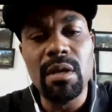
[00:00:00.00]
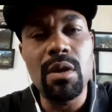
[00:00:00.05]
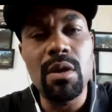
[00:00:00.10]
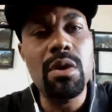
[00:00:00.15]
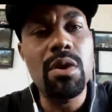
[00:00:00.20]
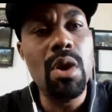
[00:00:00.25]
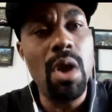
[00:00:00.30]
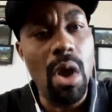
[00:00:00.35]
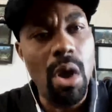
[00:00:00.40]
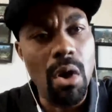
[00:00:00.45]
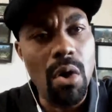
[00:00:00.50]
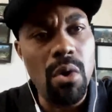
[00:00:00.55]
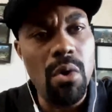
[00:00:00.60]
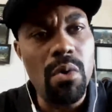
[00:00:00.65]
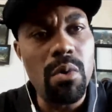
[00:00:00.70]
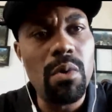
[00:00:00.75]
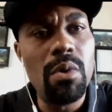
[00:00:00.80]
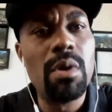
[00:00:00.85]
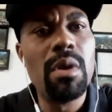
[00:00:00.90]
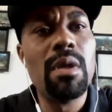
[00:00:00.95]

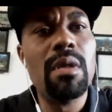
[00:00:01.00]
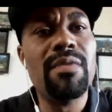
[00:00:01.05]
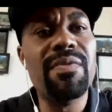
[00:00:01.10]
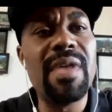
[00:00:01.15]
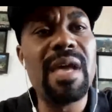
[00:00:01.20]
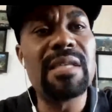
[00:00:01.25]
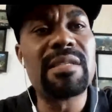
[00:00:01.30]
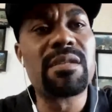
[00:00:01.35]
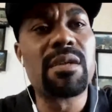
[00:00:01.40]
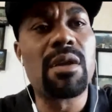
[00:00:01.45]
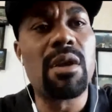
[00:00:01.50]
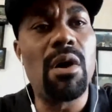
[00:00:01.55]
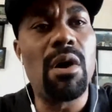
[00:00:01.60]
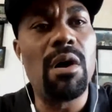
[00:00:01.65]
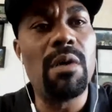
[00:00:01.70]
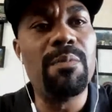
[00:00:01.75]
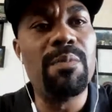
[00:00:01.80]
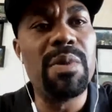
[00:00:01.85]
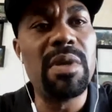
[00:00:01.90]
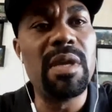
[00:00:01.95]
No, that's
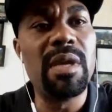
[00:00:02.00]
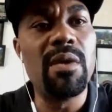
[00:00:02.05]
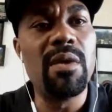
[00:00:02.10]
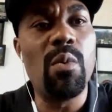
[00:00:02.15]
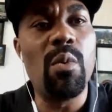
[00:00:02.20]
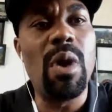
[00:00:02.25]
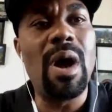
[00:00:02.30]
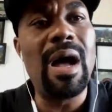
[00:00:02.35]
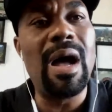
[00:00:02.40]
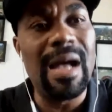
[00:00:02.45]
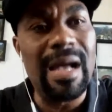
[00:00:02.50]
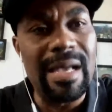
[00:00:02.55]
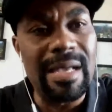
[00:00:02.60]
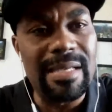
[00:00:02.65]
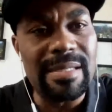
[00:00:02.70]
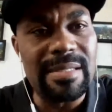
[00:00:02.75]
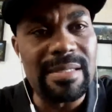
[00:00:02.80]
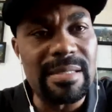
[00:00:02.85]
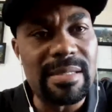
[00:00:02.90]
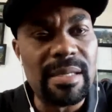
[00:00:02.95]
called being
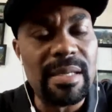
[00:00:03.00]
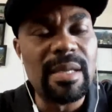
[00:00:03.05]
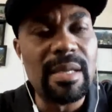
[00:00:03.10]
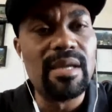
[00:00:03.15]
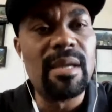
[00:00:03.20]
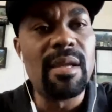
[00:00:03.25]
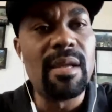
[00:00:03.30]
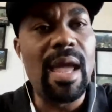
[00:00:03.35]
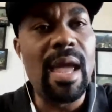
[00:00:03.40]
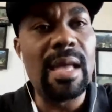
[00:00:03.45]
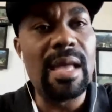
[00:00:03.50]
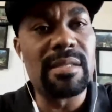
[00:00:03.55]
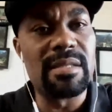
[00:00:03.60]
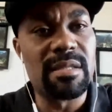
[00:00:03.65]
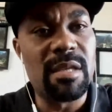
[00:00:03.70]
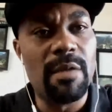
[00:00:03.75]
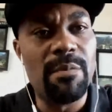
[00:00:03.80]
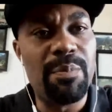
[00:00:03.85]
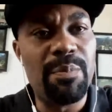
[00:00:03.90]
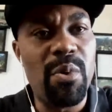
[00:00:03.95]
wise. At
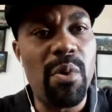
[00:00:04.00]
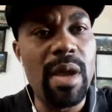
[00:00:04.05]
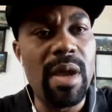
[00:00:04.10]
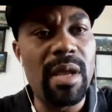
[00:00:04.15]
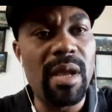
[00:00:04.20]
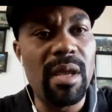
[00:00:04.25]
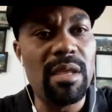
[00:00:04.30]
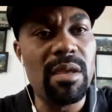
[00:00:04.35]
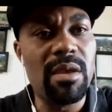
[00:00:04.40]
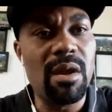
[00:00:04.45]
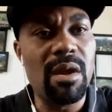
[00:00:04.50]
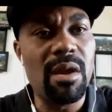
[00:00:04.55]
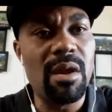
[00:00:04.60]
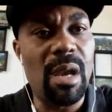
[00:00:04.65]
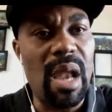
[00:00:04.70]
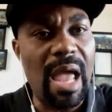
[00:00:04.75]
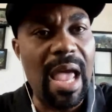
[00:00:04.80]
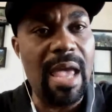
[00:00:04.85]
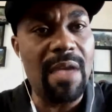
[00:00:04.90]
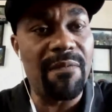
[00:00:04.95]
some point in your
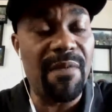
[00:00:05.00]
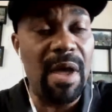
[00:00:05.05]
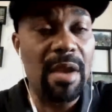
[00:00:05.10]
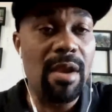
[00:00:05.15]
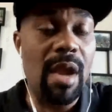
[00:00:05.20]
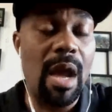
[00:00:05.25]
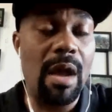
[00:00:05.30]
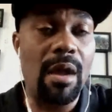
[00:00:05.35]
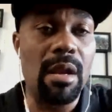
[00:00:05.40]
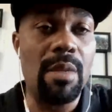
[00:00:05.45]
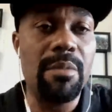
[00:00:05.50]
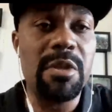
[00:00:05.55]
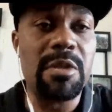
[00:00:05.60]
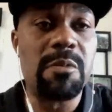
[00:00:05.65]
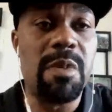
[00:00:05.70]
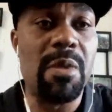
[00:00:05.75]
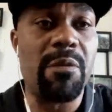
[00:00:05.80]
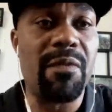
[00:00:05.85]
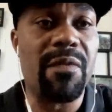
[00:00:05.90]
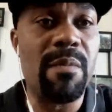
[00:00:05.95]
life,
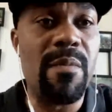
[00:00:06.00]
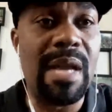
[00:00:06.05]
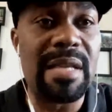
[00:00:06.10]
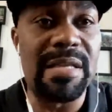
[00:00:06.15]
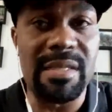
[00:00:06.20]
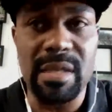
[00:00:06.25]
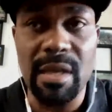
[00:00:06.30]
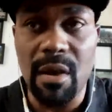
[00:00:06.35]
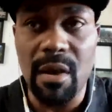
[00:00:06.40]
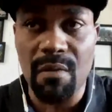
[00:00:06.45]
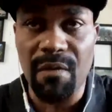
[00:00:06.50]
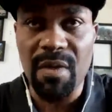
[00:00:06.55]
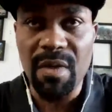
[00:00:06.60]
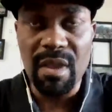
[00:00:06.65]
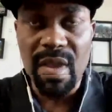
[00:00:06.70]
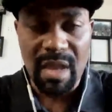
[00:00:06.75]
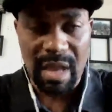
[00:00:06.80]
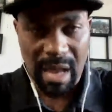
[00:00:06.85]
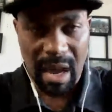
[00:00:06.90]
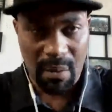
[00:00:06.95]
let me speak for myself.